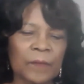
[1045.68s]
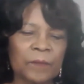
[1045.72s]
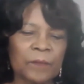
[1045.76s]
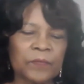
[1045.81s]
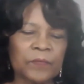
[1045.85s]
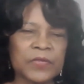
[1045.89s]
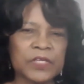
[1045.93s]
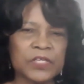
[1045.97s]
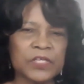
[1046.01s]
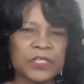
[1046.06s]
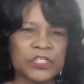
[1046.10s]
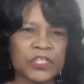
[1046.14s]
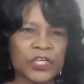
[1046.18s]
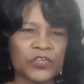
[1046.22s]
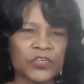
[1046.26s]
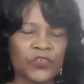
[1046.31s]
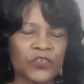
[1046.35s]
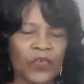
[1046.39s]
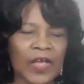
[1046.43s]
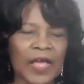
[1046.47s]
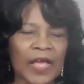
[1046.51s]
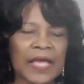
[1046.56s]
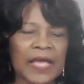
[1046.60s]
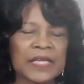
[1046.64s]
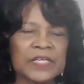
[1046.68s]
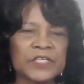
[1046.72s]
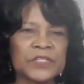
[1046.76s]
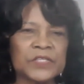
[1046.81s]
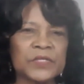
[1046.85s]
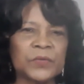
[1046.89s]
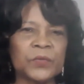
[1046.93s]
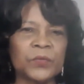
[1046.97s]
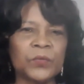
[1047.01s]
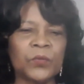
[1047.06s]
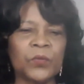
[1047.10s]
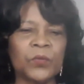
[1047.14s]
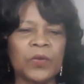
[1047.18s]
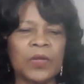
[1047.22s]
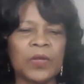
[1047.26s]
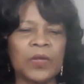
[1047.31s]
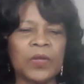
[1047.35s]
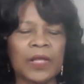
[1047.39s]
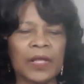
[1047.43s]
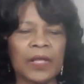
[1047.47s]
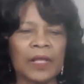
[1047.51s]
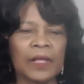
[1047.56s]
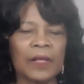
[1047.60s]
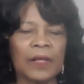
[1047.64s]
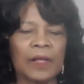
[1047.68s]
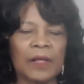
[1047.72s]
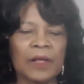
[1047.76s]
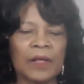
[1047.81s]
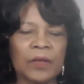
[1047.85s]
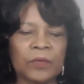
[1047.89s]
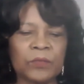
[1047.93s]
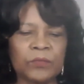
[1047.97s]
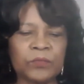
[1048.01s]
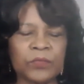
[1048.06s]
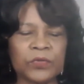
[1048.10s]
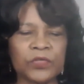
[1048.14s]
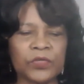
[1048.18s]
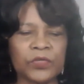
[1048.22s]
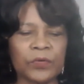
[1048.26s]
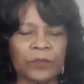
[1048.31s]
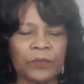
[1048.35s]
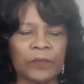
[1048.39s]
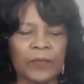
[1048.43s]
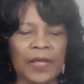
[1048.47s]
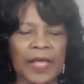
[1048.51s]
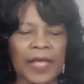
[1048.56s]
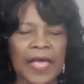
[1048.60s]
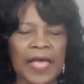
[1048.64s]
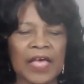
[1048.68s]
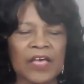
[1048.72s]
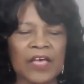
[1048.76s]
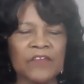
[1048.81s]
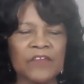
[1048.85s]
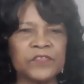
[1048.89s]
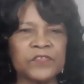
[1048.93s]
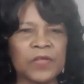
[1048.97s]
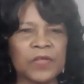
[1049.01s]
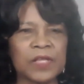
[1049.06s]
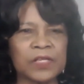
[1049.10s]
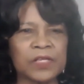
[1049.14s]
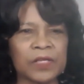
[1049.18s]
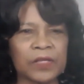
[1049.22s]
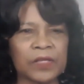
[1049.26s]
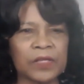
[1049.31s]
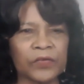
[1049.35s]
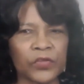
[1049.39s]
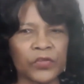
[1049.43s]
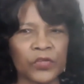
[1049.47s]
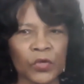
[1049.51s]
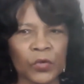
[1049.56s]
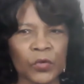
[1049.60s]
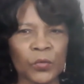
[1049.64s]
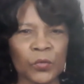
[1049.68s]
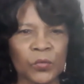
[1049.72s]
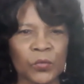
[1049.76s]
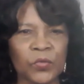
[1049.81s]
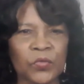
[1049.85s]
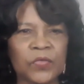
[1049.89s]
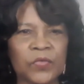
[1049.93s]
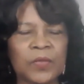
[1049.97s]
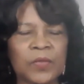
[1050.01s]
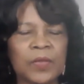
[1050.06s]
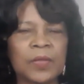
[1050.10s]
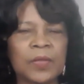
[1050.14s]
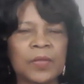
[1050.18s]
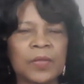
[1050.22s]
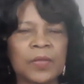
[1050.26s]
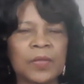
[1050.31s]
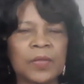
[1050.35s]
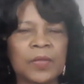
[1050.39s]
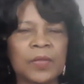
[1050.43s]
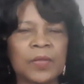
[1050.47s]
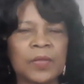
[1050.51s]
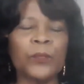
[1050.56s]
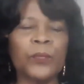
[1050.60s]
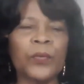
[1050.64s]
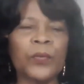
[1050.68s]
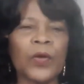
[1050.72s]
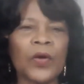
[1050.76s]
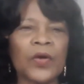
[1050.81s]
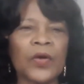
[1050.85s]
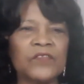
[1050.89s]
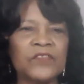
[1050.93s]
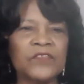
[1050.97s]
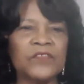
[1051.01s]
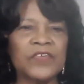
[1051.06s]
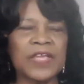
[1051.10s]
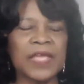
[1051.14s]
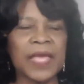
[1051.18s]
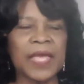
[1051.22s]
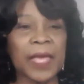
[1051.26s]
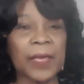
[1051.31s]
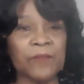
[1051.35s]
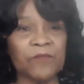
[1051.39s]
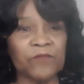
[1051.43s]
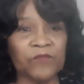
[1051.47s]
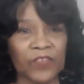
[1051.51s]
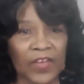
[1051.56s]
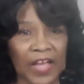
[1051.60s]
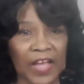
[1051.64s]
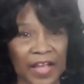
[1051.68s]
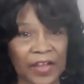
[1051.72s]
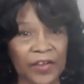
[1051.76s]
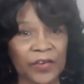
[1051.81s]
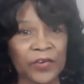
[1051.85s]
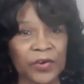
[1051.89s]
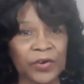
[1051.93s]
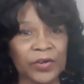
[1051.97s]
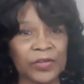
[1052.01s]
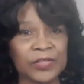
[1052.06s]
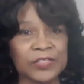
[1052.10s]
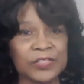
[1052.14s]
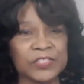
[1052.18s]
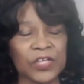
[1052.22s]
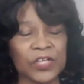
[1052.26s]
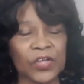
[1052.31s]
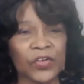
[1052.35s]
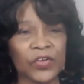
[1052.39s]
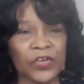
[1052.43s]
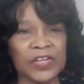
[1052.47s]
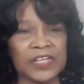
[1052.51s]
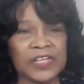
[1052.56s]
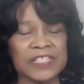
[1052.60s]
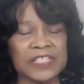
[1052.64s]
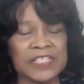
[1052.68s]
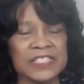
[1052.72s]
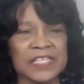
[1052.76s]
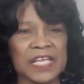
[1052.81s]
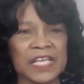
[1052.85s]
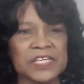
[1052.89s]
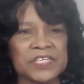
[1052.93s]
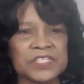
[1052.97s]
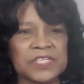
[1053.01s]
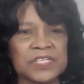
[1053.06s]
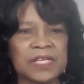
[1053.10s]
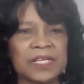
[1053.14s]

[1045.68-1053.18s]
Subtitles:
she tried to um, have youth be a part of a Campfire Girls organization,